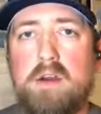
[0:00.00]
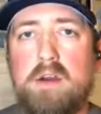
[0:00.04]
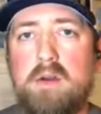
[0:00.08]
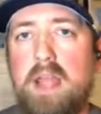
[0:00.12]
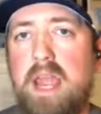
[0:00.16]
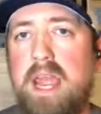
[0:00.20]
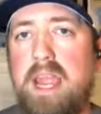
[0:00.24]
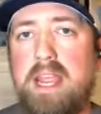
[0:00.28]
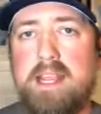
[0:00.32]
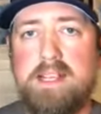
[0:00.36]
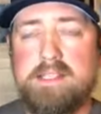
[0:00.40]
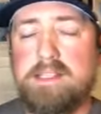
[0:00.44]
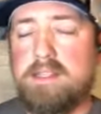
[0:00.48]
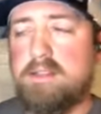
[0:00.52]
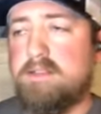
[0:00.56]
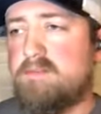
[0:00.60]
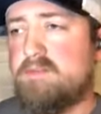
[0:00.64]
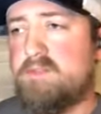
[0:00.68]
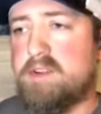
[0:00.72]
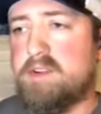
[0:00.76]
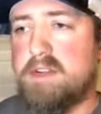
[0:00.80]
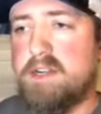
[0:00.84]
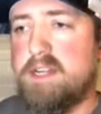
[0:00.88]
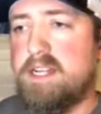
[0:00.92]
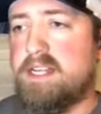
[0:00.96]
hey,
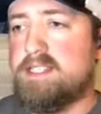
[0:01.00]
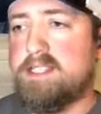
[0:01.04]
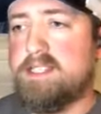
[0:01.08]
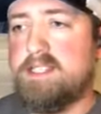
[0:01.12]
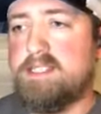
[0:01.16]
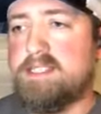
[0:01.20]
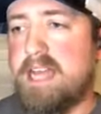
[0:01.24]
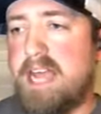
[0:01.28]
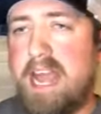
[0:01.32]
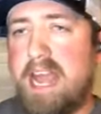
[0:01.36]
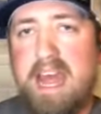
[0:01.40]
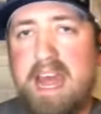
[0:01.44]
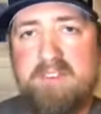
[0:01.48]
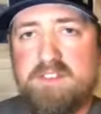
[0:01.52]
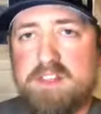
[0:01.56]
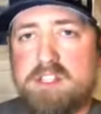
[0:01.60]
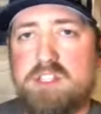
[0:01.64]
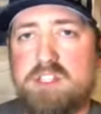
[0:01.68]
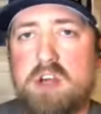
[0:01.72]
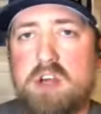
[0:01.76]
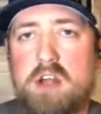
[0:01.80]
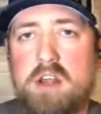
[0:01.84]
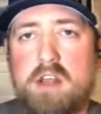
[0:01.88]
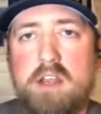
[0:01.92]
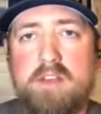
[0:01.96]
for an instance, I have to
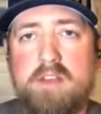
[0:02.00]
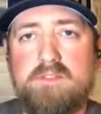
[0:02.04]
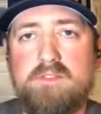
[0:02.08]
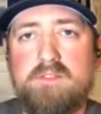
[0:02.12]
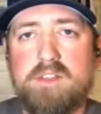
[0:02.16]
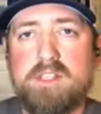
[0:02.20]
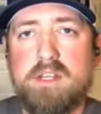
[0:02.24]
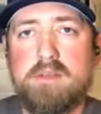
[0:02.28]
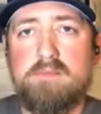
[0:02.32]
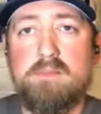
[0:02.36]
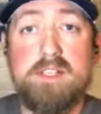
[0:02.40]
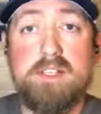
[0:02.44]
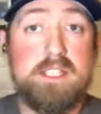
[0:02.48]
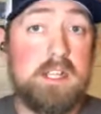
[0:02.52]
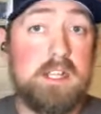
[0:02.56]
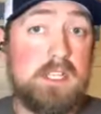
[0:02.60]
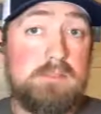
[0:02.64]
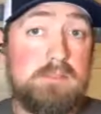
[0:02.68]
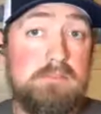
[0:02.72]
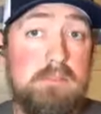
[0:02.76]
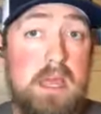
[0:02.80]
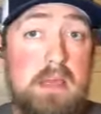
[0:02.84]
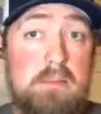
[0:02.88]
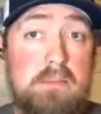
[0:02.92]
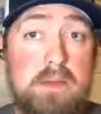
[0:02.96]
solder here for some reason
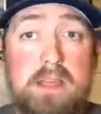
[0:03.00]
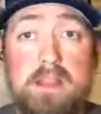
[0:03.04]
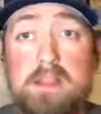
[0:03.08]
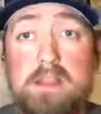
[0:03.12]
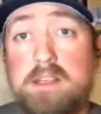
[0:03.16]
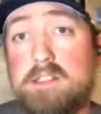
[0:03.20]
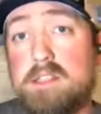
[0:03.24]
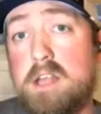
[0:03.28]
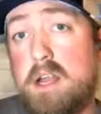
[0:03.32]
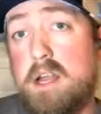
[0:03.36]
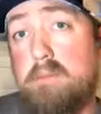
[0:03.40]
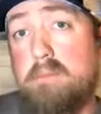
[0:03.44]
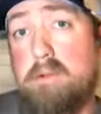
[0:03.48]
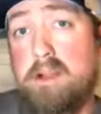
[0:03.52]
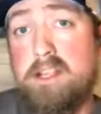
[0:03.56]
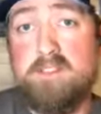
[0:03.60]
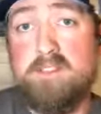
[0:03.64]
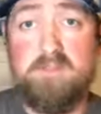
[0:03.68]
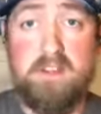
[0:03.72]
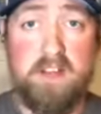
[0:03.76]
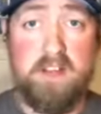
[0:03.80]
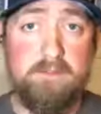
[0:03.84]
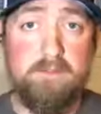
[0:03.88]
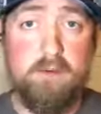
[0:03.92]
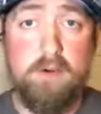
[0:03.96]
because maybe there's not a press
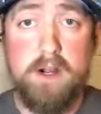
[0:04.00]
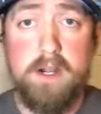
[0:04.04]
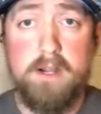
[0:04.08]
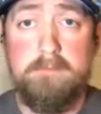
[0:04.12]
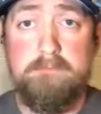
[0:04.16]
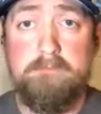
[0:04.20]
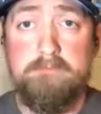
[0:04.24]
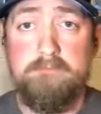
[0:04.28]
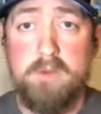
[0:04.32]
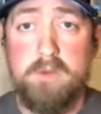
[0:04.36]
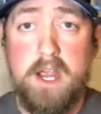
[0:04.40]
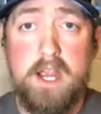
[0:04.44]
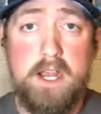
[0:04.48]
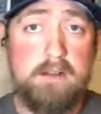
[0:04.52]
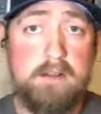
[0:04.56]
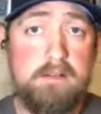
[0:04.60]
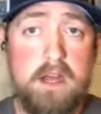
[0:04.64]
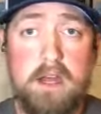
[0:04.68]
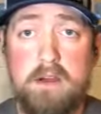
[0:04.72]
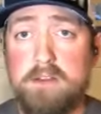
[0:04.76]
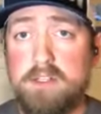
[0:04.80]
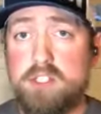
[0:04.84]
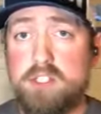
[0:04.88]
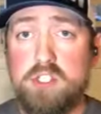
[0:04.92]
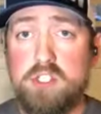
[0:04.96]
fitting for it, right?
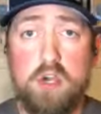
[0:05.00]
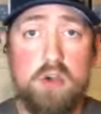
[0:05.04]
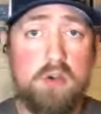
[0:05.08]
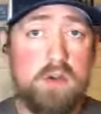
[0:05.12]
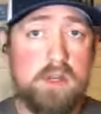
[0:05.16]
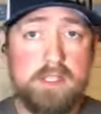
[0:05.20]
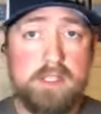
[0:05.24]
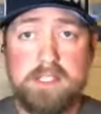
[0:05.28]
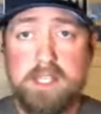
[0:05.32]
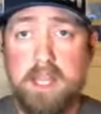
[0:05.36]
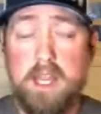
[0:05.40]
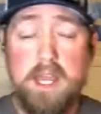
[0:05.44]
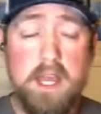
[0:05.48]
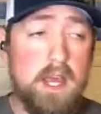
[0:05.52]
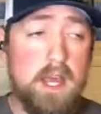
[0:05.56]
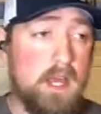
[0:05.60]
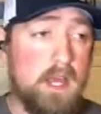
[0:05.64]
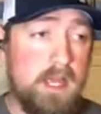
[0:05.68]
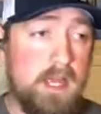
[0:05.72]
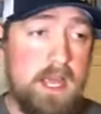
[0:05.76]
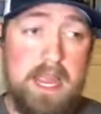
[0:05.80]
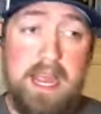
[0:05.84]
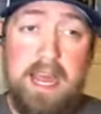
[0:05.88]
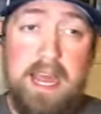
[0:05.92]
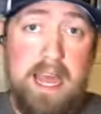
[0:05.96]
I always joke and say,
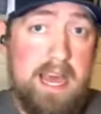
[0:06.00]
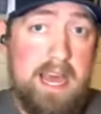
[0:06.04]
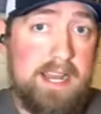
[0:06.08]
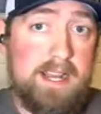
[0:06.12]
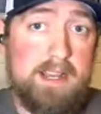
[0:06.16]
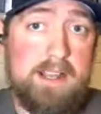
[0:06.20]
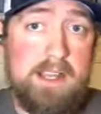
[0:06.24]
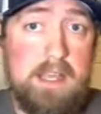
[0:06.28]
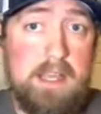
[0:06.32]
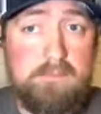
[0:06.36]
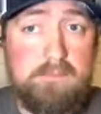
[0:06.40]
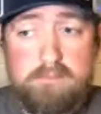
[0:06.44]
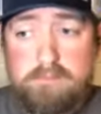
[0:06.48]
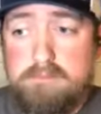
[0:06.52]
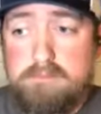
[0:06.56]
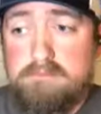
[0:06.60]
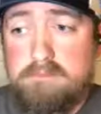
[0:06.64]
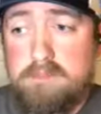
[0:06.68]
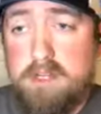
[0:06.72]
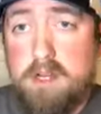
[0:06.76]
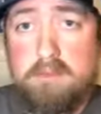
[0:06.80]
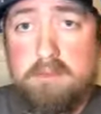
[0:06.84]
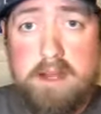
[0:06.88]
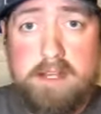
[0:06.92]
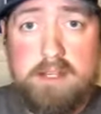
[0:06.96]
hey, I had to keep,
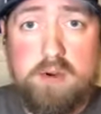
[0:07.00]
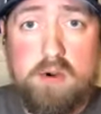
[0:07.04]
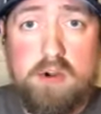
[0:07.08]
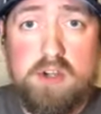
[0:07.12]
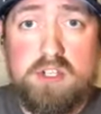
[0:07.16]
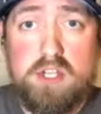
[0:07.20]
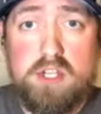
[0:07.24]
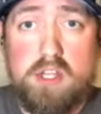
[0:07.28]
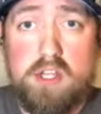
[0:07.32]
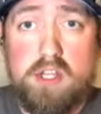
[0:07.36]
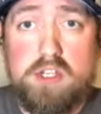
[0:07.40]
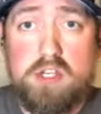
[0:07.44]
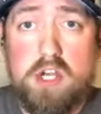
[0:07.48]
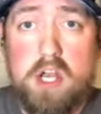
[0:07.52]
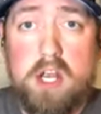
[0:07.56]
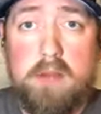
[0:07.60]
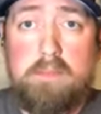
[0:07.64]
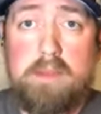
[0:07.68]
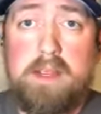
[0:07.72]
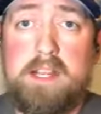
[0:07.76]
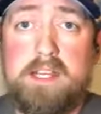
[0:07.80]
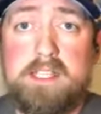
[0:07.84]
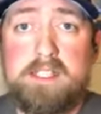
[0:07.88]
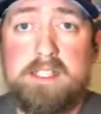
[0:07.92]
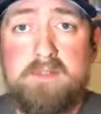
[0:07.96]
my torch on the truck
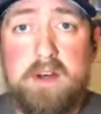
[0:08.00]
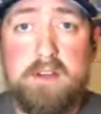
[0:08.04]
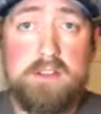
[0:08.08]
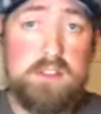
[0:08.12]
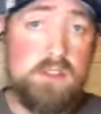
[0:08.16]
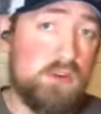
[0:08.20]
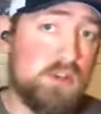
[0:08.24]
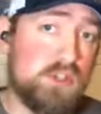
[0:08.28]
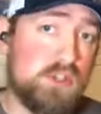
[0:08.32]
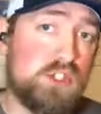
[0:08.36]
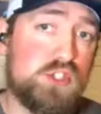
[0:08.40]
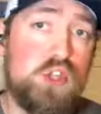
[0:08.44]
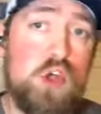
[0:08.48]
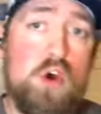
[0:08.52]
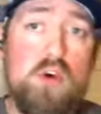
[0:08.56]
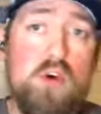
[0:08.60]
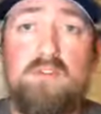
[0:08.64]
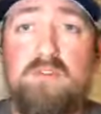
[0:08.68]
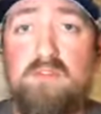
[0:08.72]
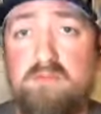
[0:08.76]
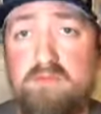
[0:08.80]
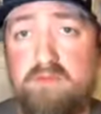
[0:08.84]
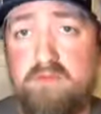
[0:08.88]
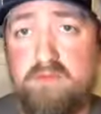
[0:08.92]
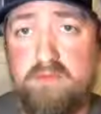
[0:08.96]
because if I was doing a slow
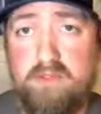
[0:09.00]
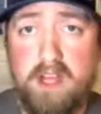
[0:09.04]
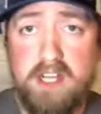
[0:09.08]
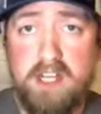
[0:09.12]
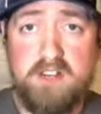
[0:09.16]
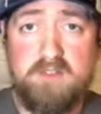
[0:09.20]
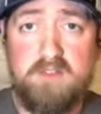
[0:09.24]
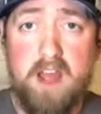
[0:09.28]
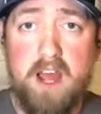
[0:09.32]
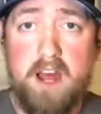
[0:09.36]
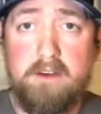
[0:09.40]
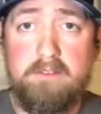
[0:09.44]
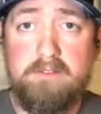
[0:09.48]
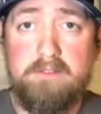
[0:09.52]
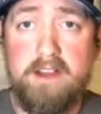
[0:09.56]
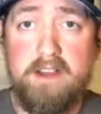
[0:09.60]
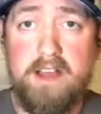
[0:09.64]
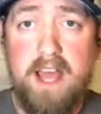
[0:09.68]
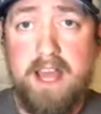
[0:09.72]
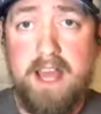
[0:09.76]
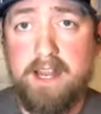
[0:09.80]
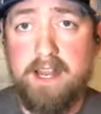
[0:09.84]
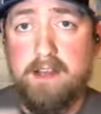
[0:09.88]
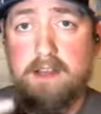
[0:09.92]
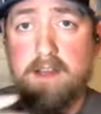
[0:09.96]
flush valve,
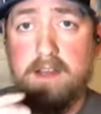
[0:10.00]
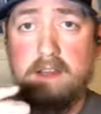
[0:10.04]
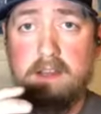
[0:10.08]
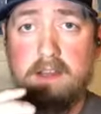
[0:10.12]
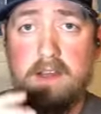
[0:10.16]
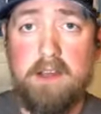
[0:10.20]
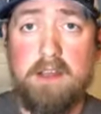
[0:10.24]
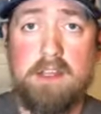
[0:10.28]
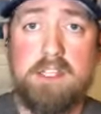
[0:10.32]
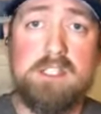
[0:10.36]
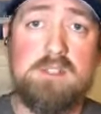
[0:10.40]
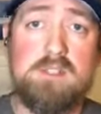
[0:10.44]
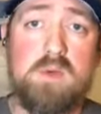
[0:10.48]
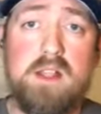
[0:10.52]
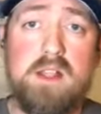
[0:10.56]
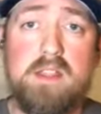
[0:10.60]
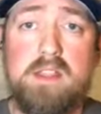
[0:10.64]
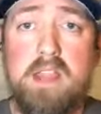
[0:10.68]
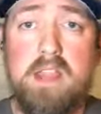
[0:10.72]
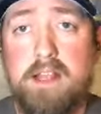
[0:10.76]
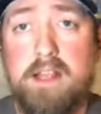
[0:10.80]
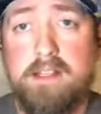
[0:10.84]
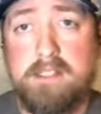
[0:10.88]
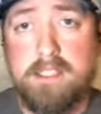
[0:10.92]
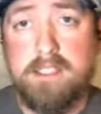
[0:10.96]
I had to sweat
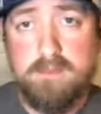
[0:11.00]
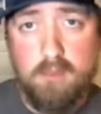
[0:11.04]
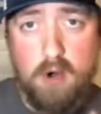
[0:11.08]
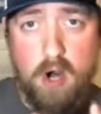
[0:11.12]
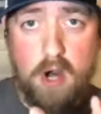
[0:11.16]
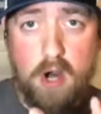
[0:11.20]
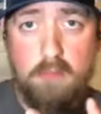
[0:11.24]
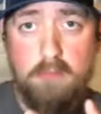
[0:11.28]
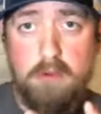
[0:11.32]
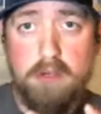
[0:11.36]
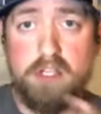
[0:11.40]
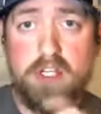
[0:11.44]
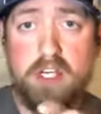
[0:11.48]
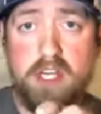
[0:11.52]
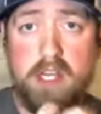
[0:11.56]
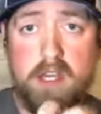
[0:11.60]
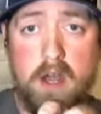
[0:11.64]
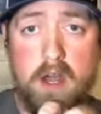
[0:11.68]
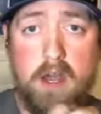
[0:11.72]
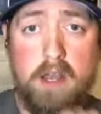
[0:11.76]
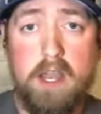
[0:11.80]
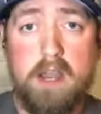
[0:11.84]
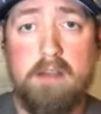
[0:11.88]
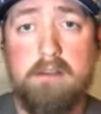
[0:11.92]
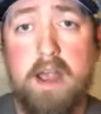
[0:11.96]
that small bushing
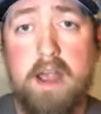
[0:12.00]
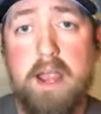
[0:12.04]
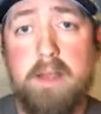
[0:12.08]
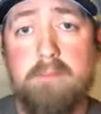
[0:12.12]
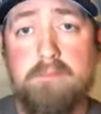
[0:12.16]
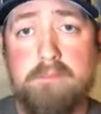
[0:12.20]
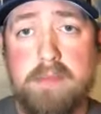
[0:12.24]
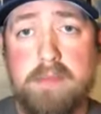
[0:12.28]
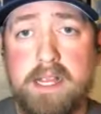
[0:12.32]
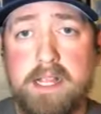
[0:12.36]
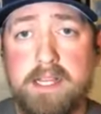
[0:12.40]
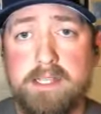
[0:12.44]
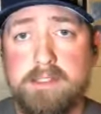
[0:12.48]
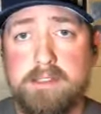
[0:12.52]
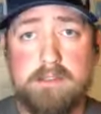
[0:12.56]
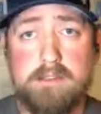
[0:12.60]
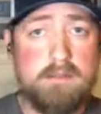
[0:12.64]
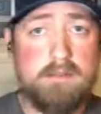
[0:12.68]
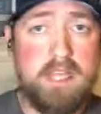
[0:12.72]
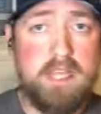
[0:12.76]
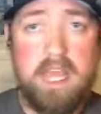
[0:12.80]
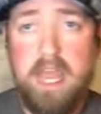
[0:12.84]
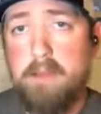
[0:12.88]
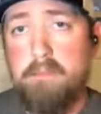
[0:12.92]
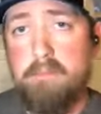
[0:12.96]
on there, right? Because
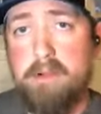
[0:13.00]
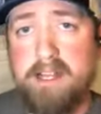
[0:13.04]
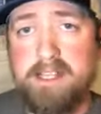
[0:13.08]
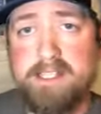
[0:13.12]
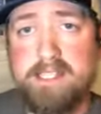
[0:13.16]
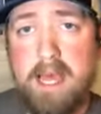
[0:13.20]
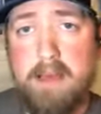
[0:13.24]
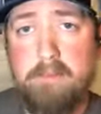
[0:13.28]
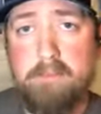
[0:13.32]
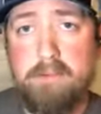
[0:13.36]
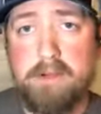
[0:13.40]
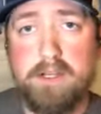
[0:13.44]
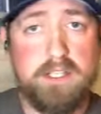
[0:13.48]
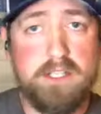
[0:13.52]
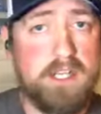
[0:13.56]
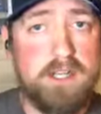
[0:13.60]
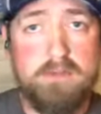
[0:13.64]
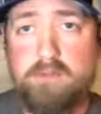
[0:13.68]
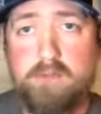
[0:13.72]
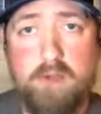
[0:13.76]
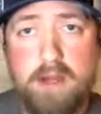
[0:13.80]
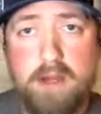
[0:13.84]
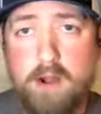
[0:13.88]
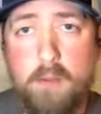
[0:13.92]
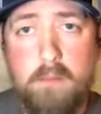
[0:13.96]
you can't press that bushing
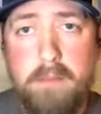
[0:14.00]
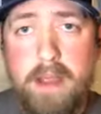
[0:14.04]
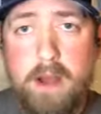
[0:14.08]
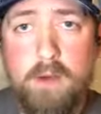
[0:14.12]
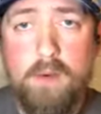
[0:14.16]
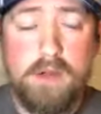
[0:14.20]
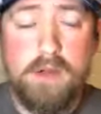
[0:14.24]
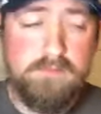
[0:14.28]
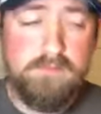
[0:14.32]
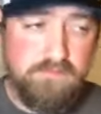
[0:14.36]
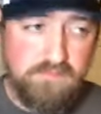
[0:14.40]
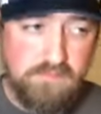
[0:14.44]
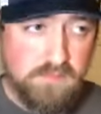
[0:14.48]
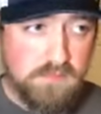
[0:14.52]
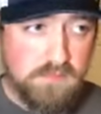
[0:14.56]
and we don't make one.